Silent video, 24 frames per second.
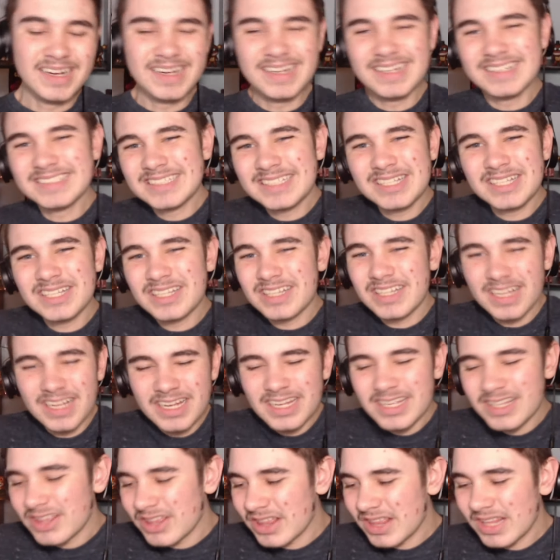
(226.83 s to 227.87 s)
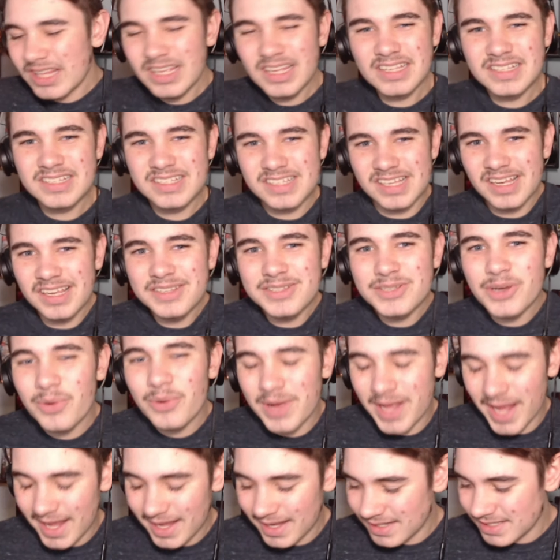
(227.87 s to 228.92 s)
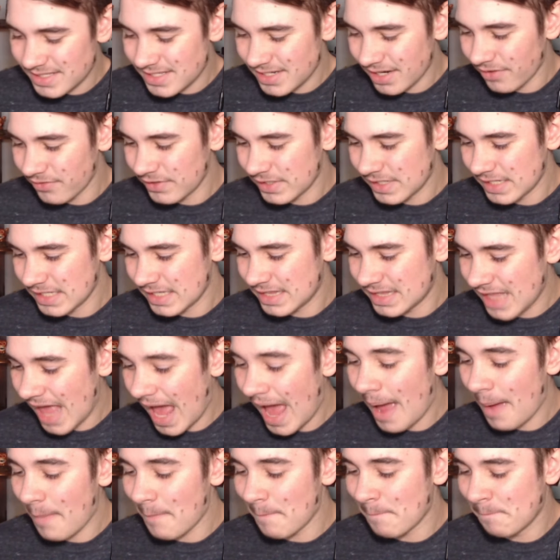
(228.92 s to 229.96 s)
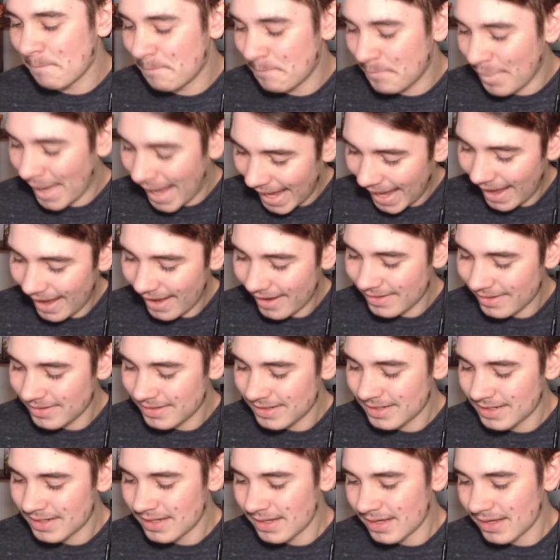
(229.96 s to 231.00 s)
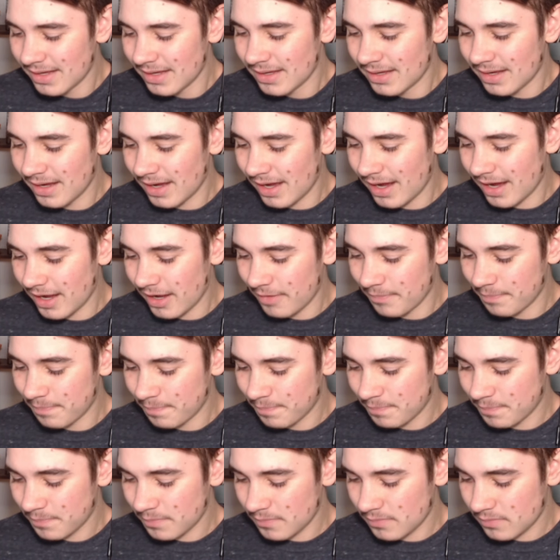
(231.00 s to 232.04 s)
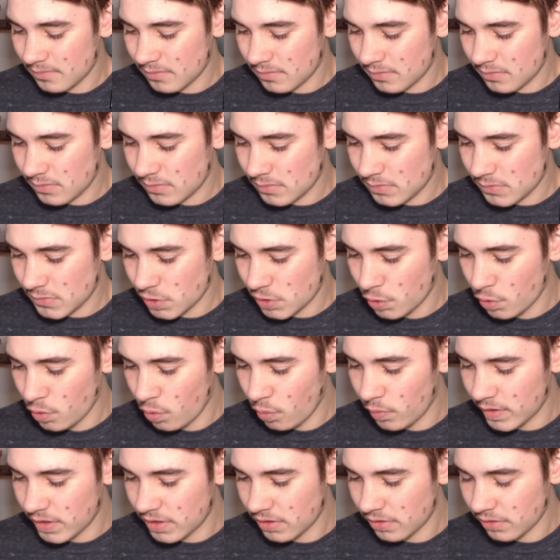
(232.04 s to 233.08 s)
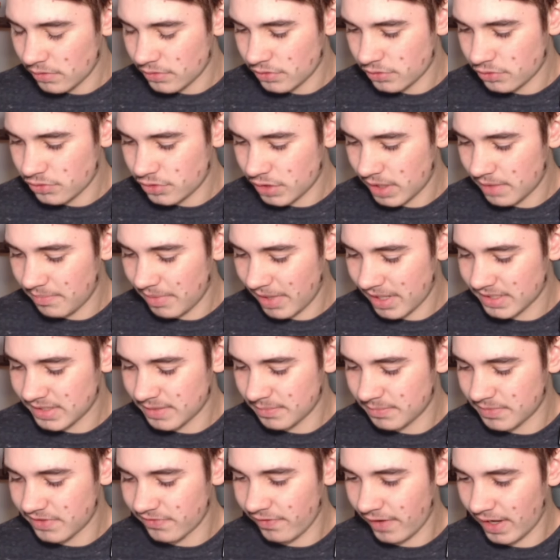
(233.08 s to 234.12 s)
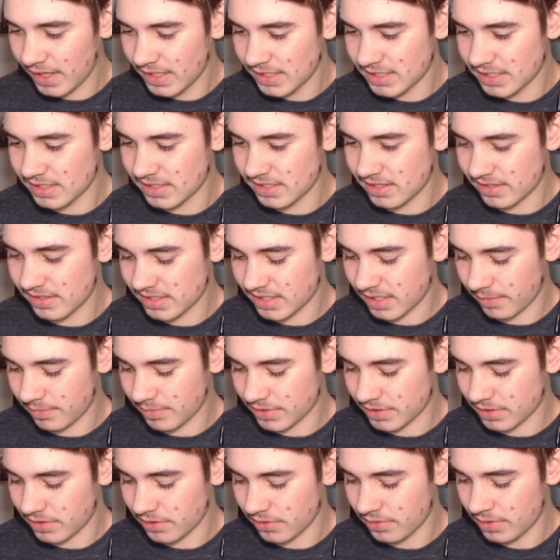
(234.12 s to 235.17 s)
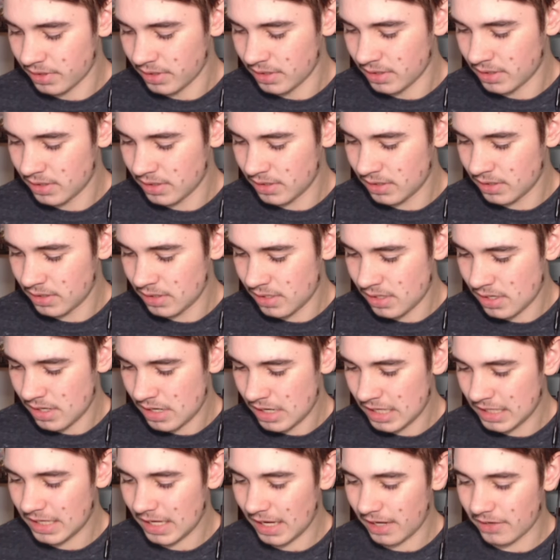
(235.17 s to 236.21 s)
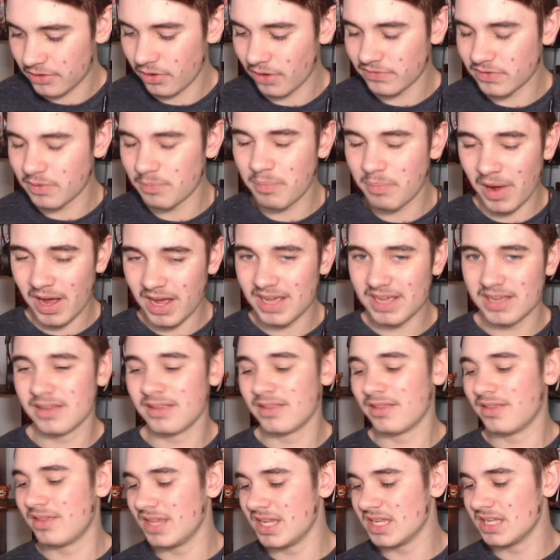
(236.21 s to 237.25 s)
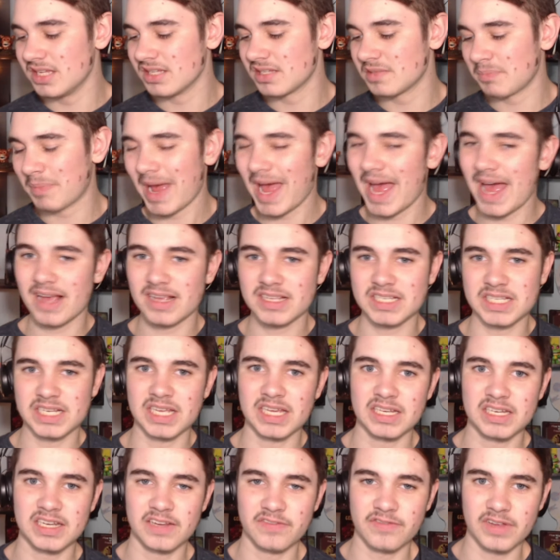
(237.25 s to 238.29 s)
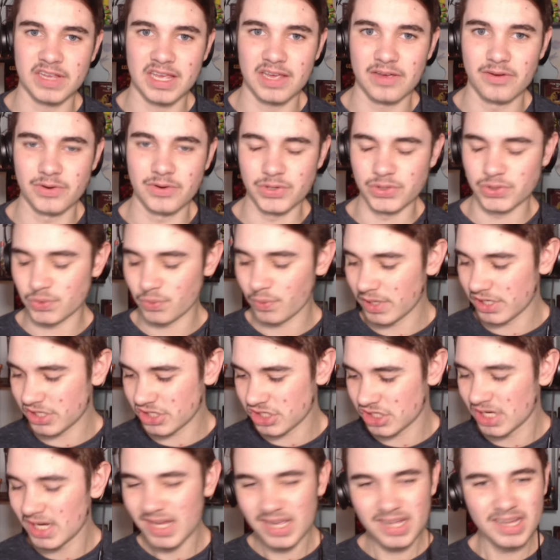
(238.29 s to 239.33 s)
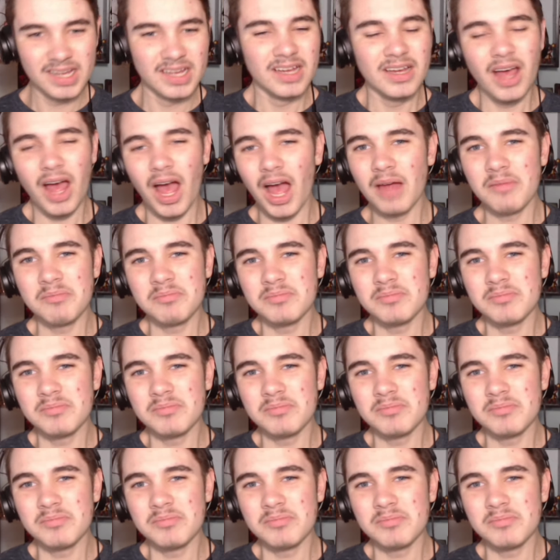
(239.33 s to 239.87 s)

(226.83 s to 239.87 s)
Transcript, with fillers: it's it's, it's okay. It's not really that bad. Um, ooh, we could also try and buy some devices this episode. Yeah, you have to buy these packs to get different characters, which I'm,